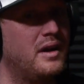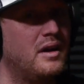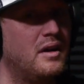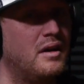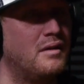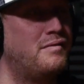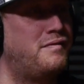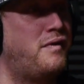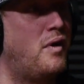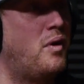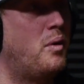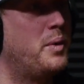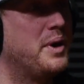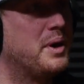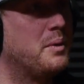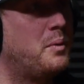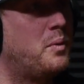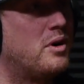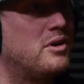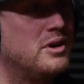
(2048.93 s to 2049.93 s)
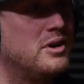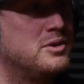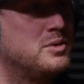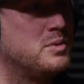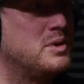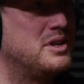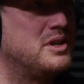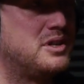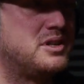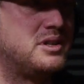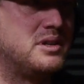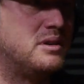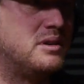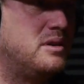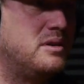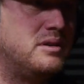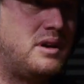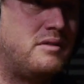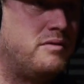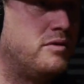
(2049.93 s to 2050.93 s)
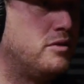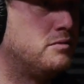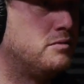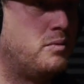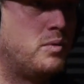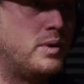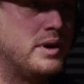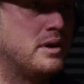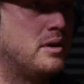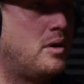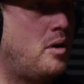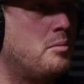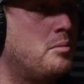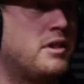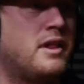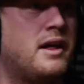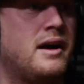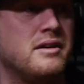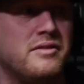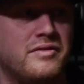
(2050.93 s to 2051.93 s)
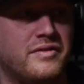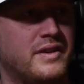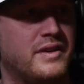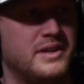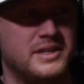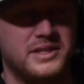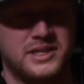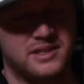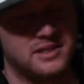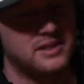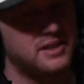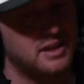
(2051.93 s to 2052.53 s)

for Wigan Warriors, which I've loved Wigan all my life. It